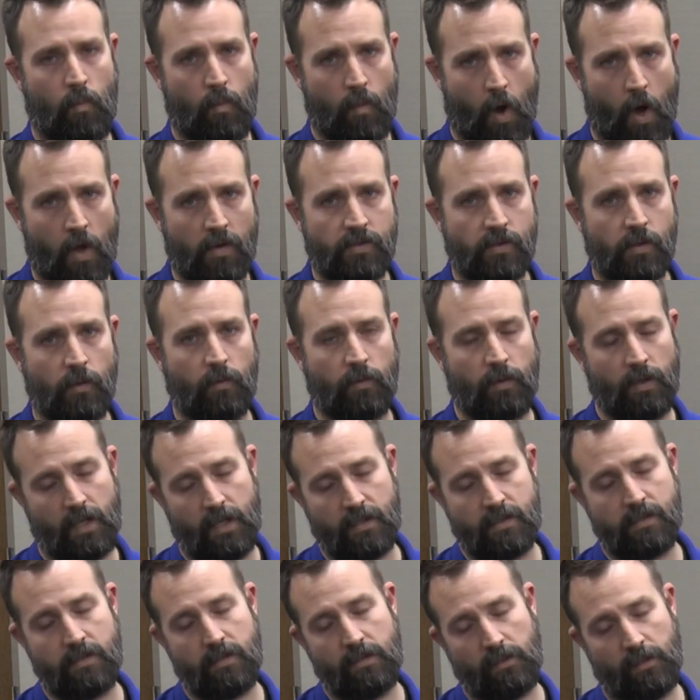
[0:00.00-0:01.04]
also
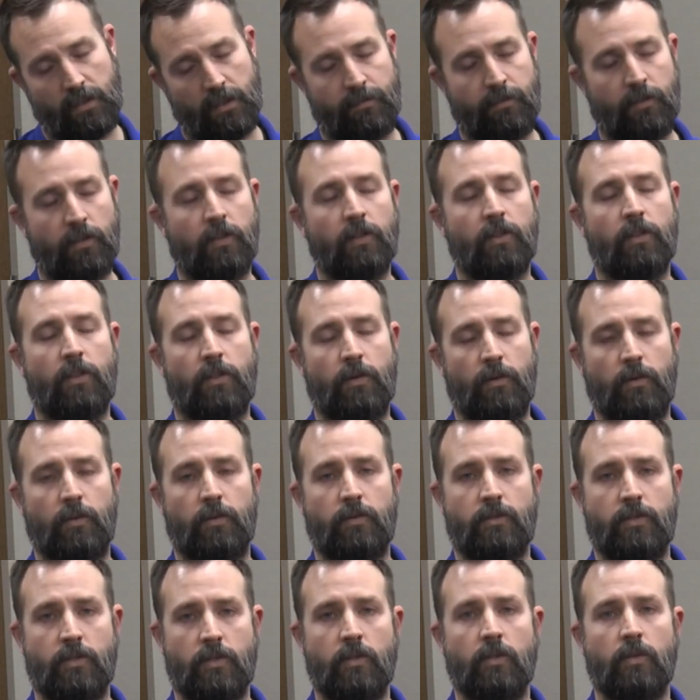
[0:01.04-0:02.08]
gets delivered through
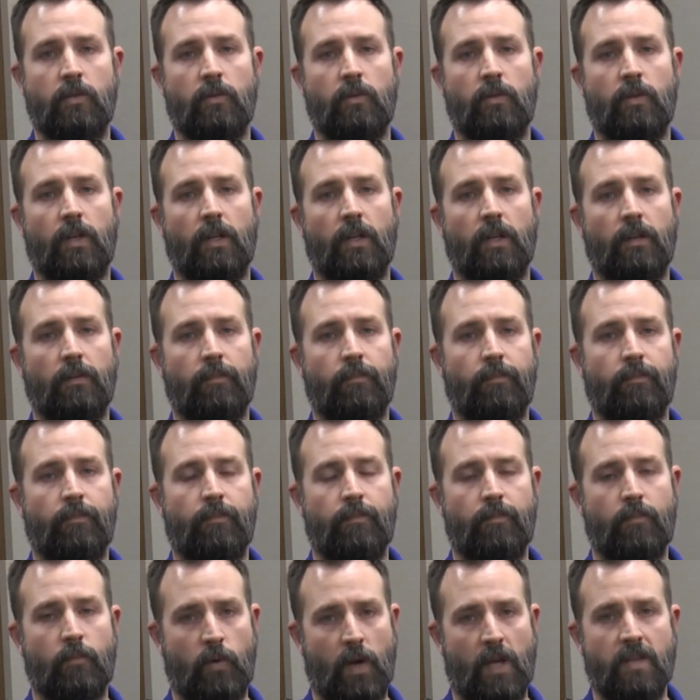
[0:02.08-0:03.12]
to the
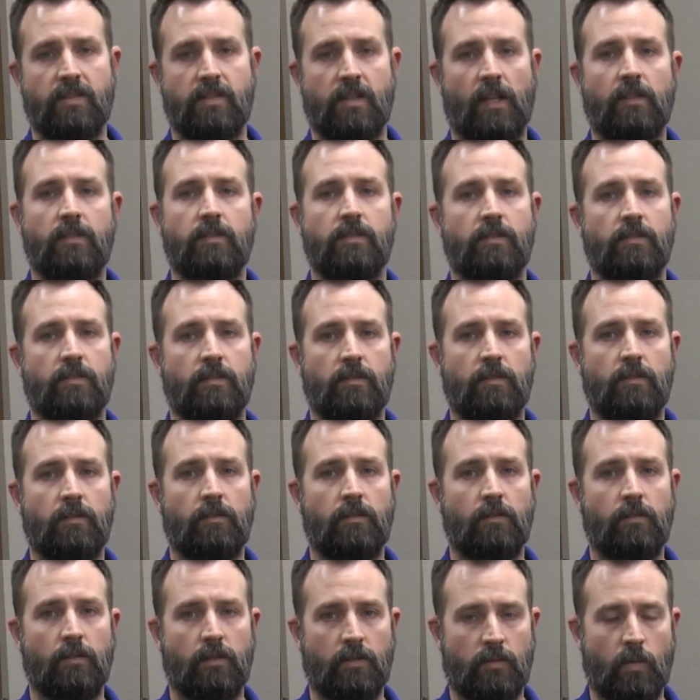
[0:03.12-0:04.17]
residents
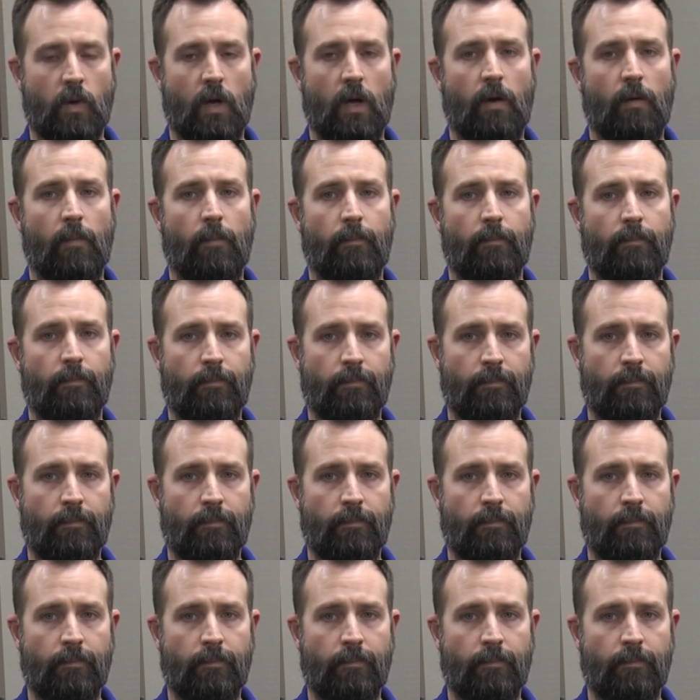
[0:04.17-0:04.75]
as well.